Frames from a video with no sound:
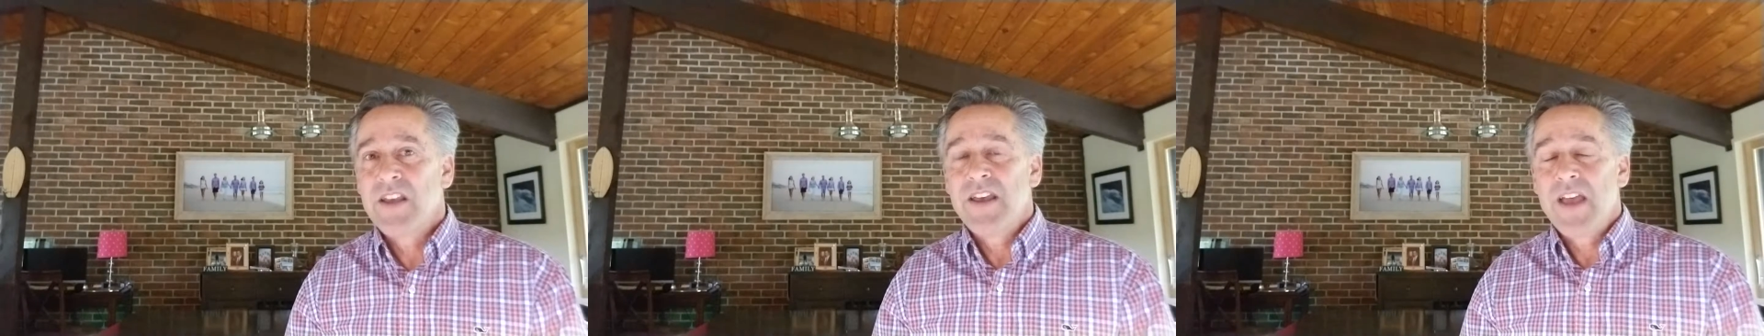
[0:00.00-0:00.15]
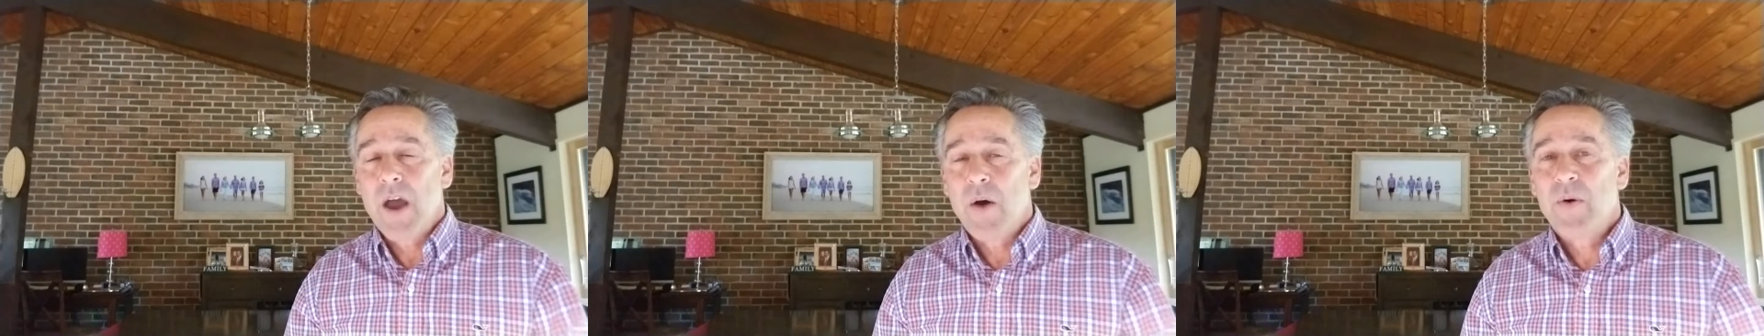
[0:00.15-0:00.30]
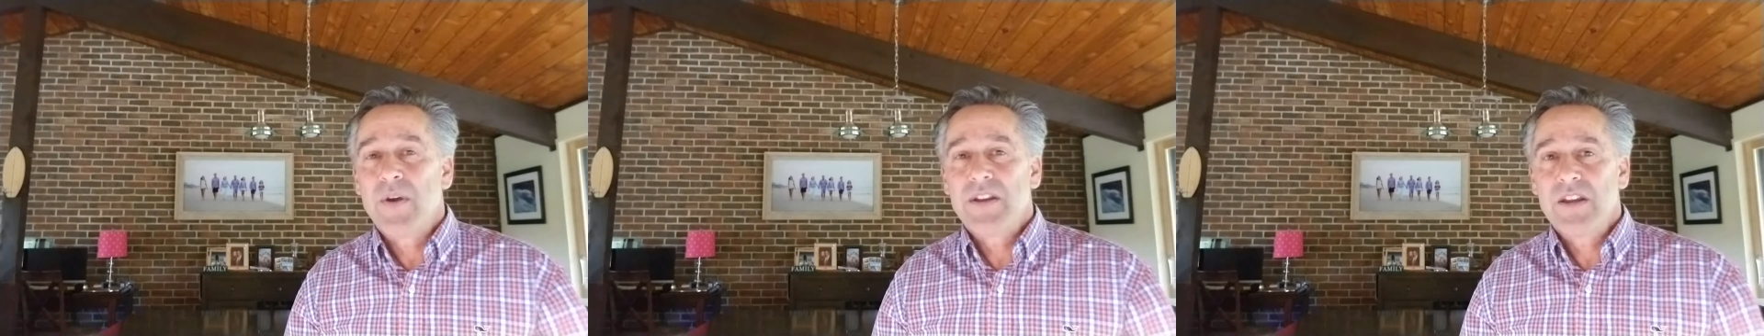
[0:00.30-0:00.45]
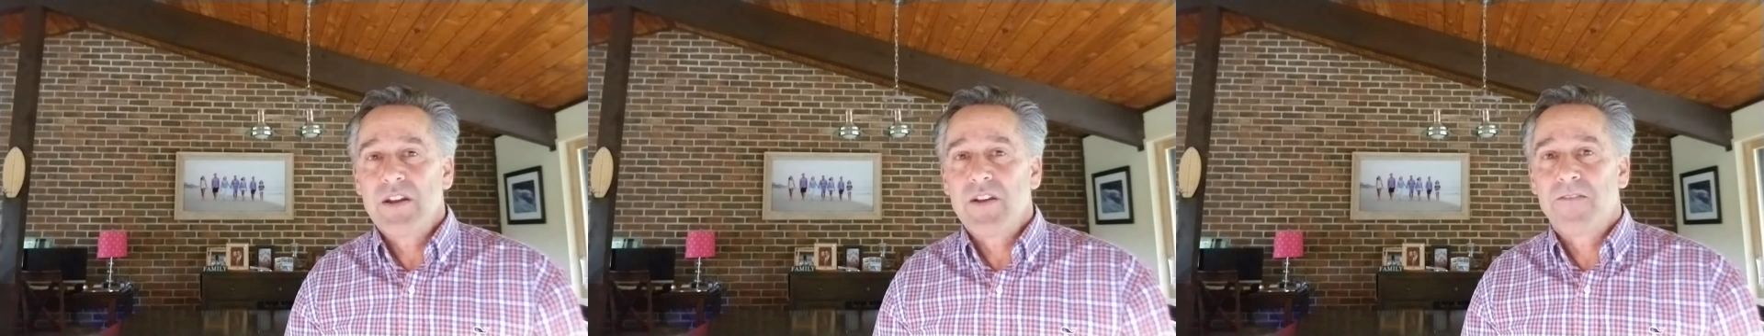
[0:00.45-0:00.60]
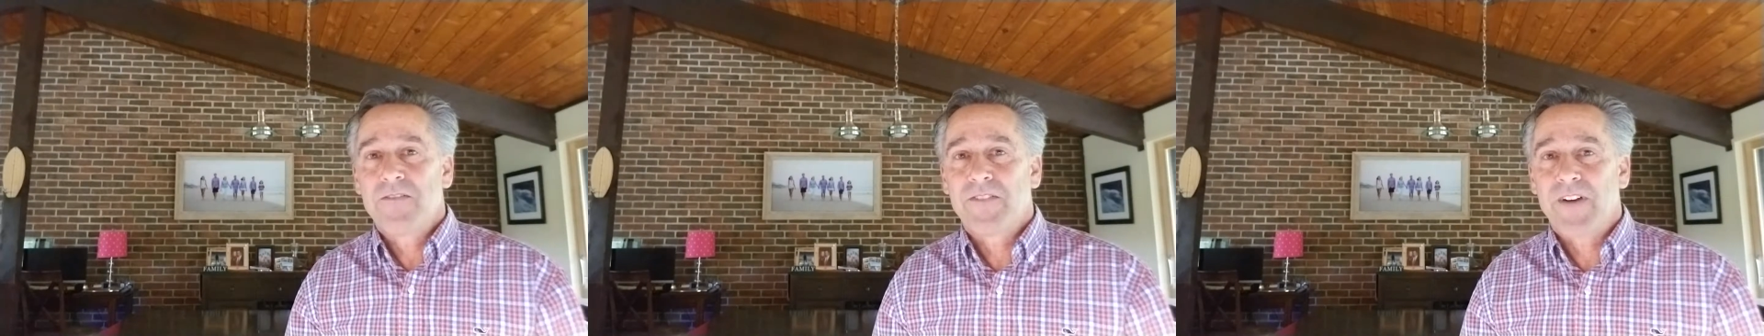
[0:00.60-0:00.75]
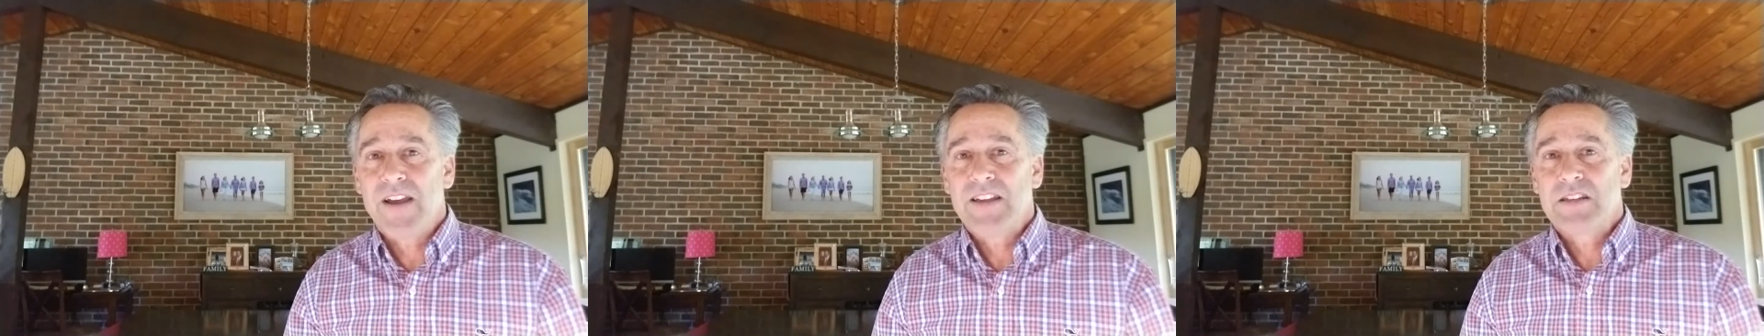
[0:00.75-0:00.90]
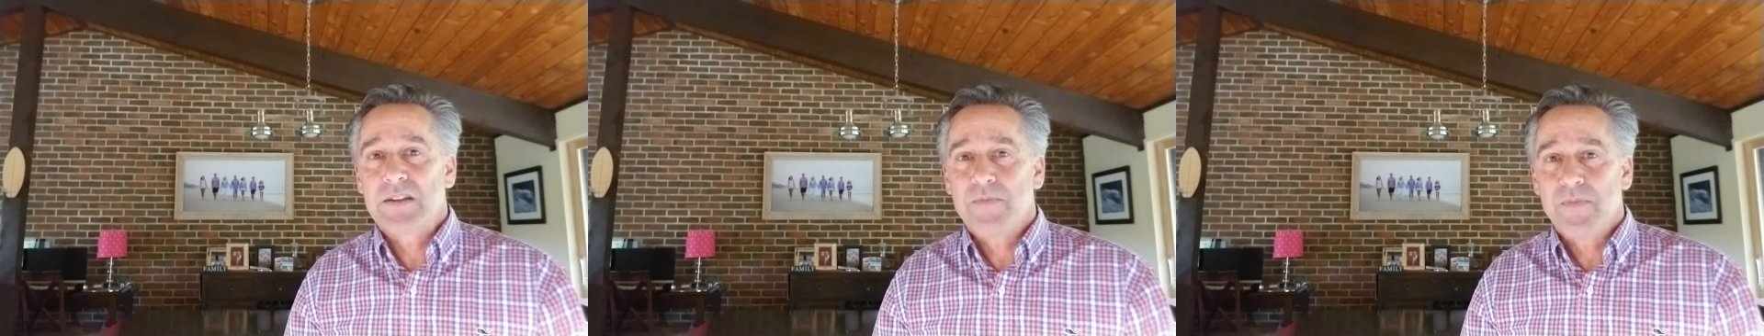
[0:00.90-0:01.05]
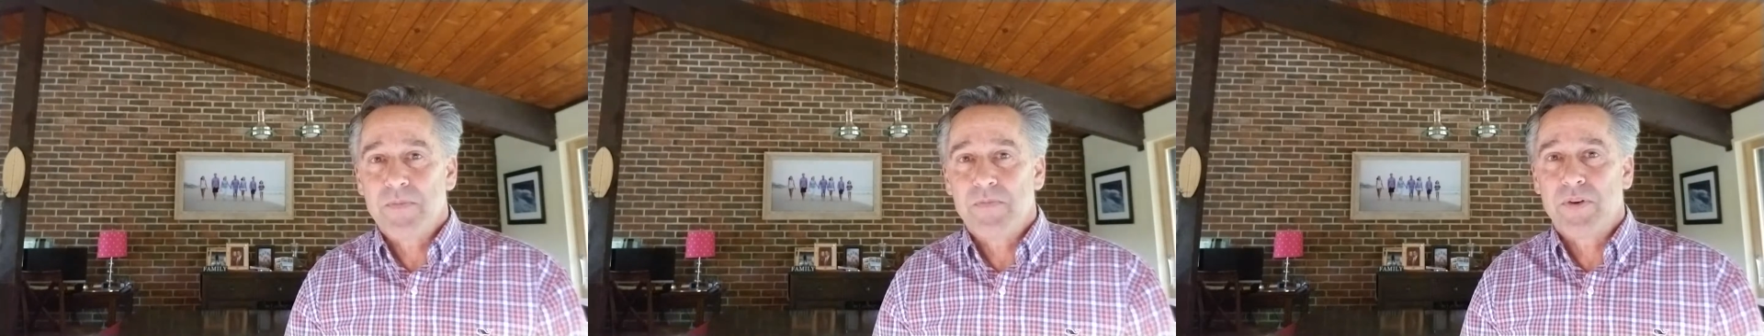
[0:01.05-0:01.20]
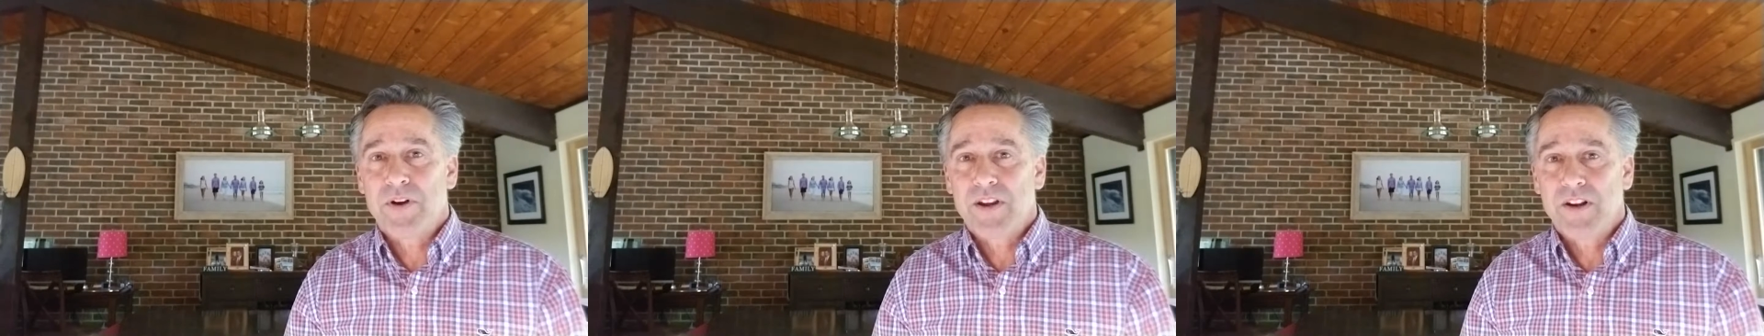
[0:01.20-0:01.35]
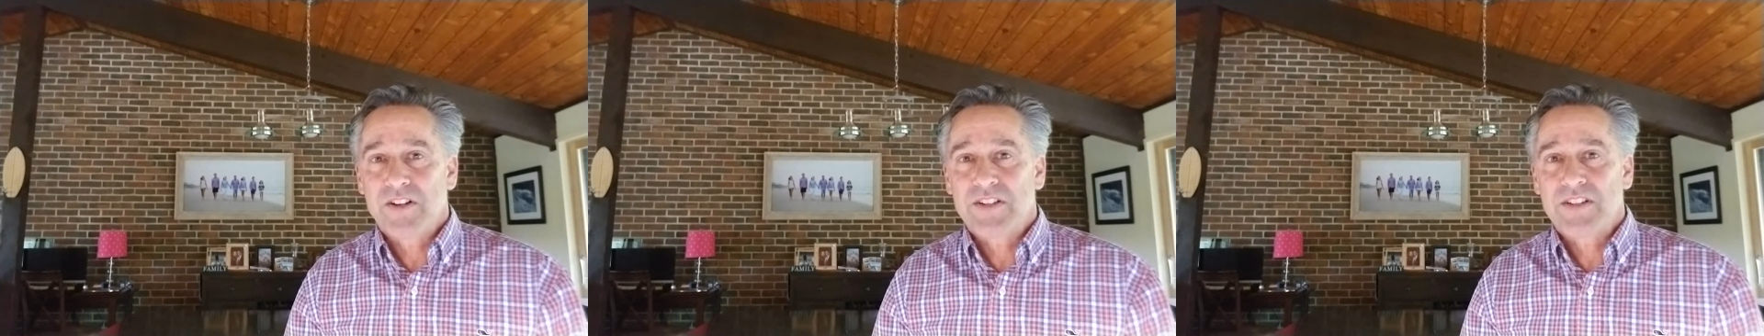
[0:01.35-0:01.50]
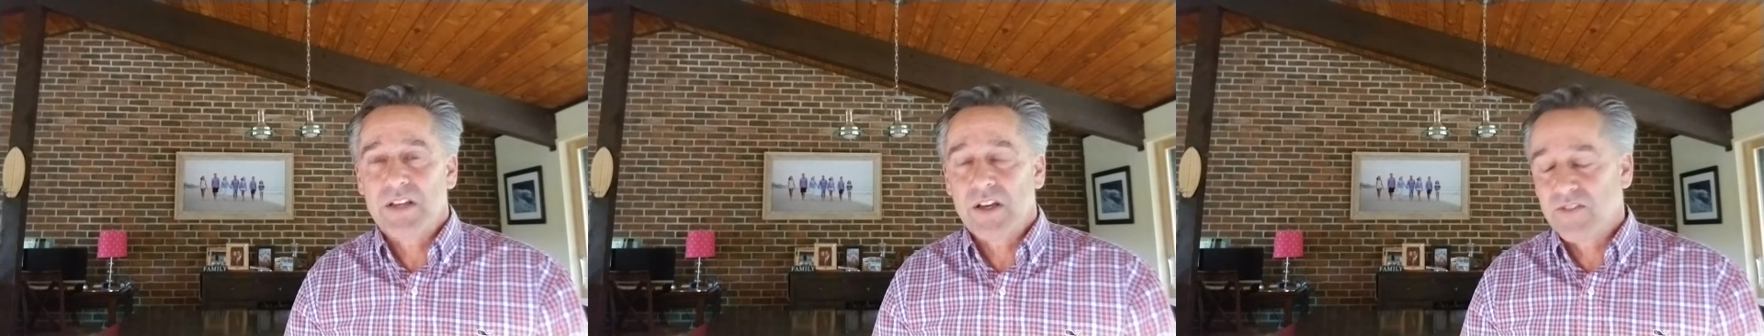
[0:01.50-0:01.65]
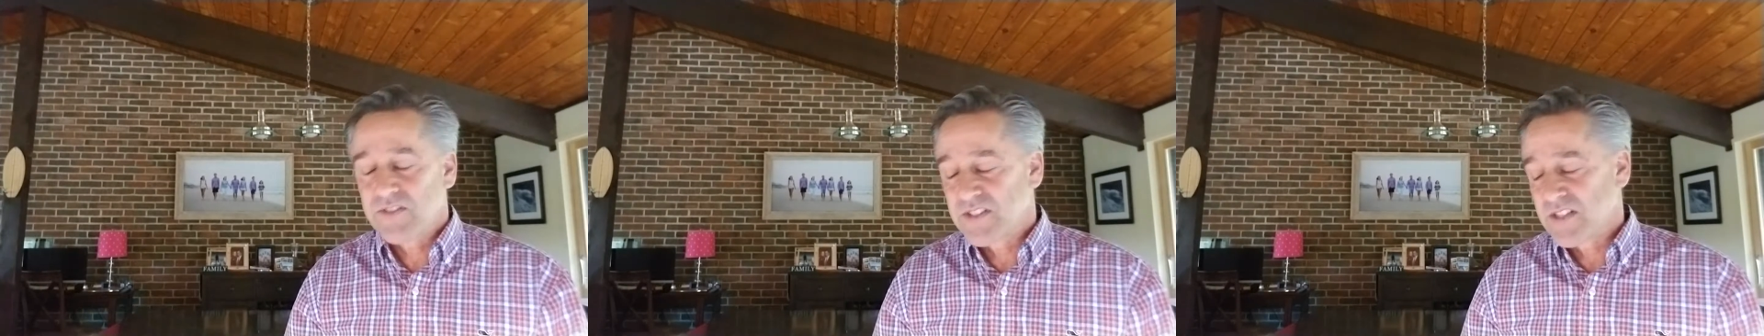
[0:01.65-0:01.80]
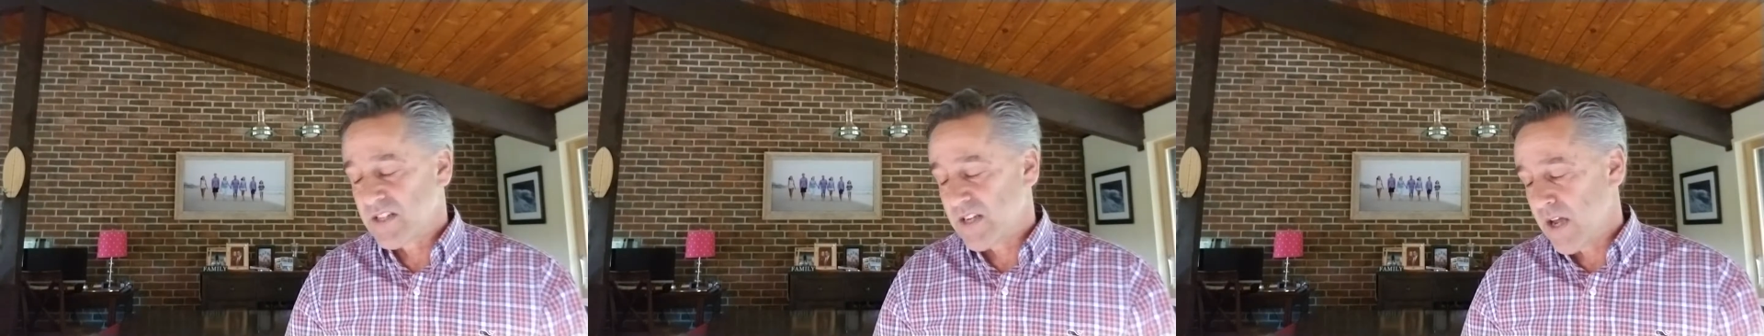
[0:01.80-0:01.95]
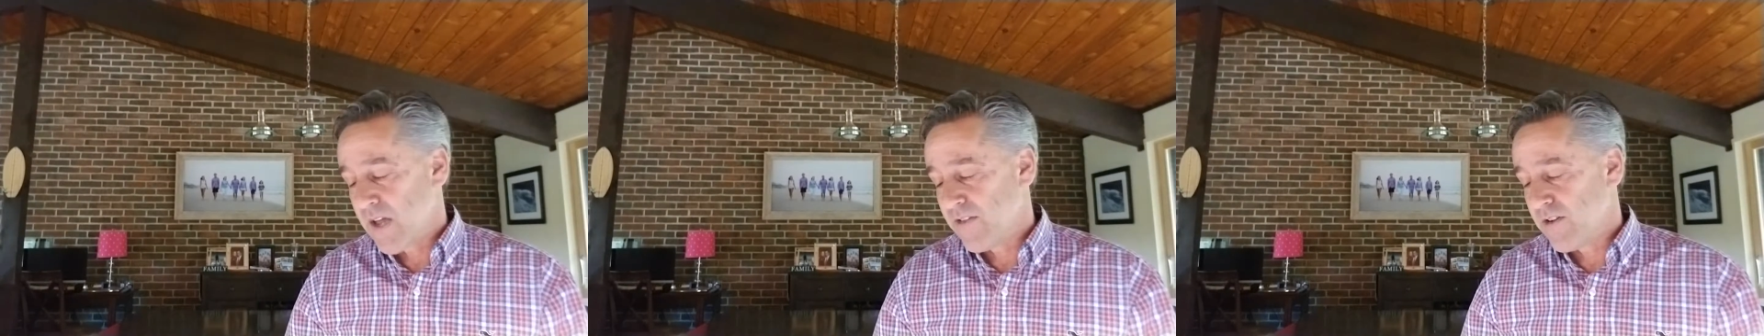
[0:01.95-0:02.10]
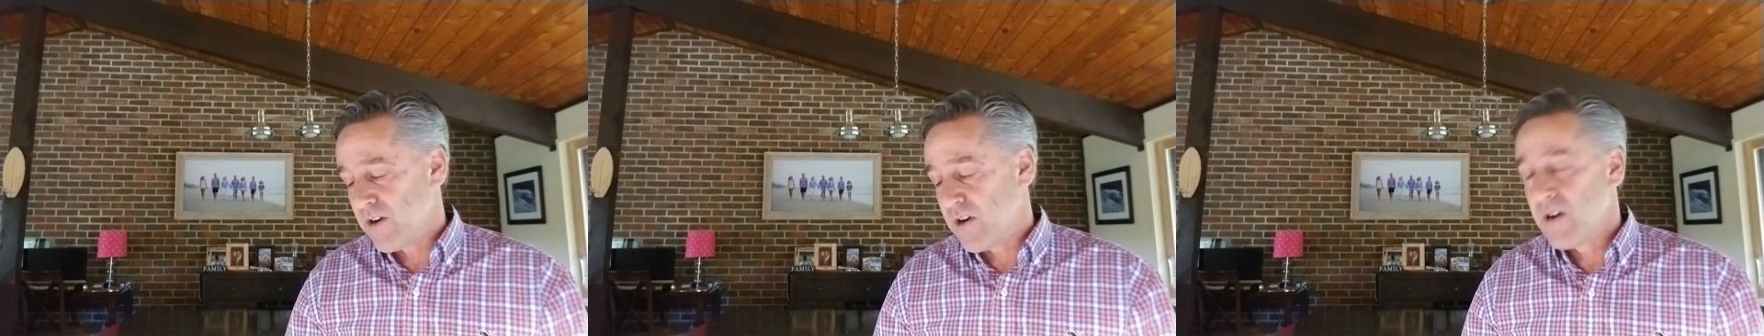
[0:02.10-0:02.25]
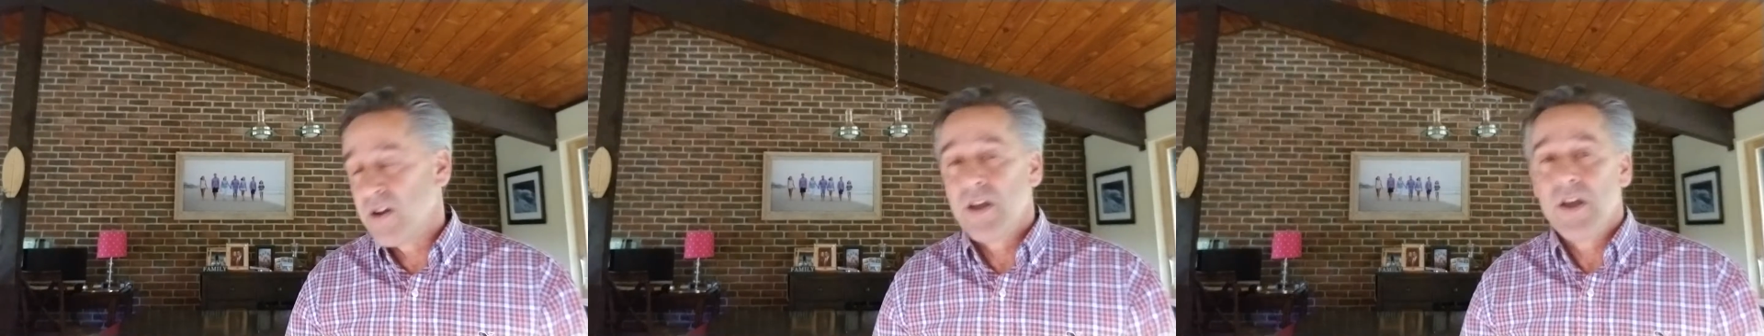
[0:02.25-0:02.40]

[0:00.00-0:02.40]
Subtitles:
and we need to fight to bring ourselves together.